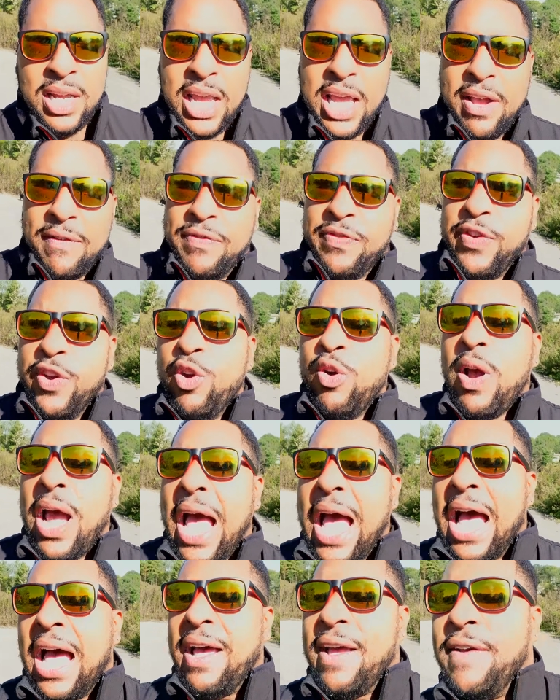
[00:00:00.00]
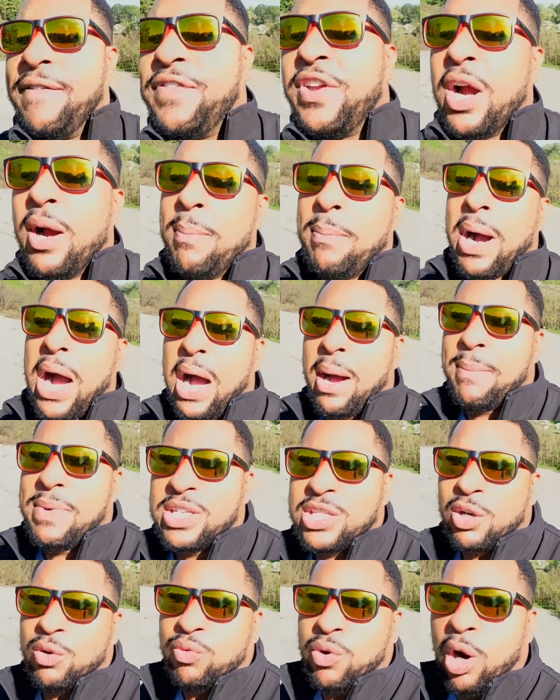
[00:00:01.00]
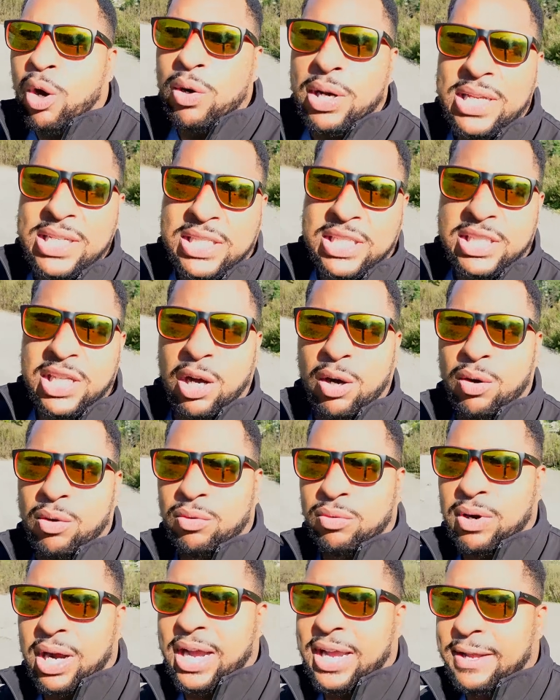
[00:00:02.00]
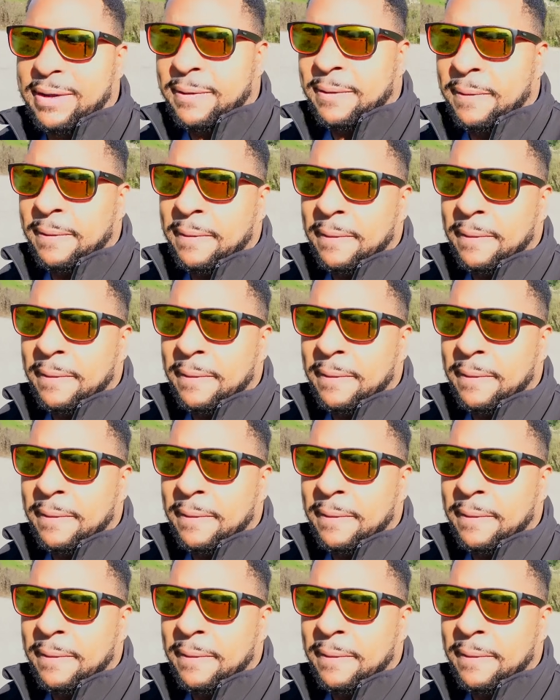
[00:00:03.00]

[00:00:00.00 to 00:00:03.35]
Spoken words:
If your mom is a rolling stone, right,